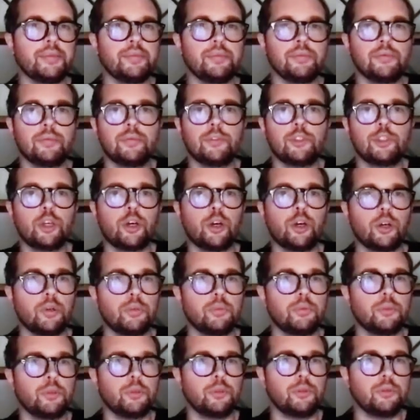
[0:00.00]
So
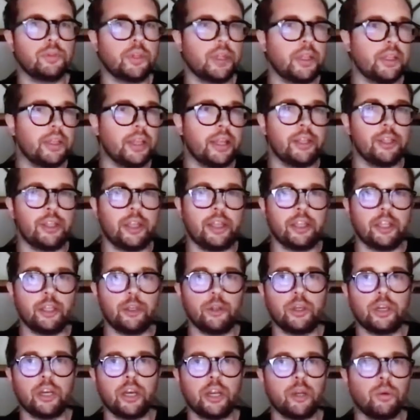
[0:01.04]
and then
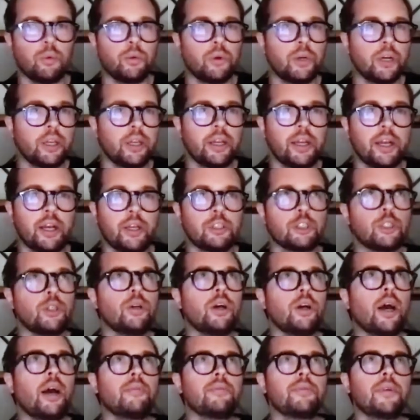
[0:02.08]
you kind of work it out. So
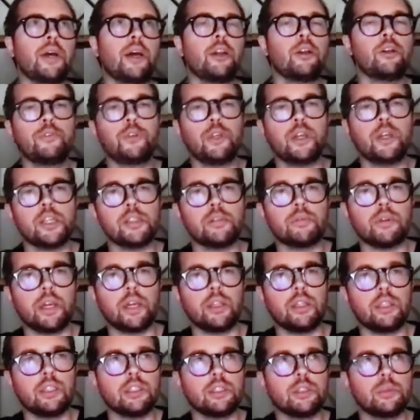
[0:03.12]
I don't know if you guys read
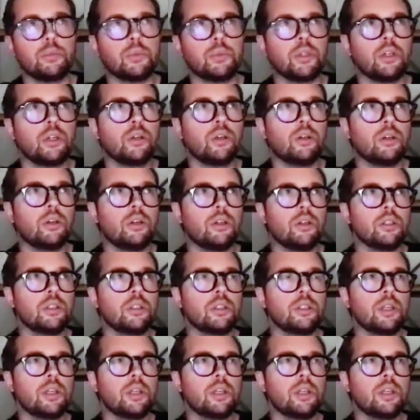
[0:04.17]
this book called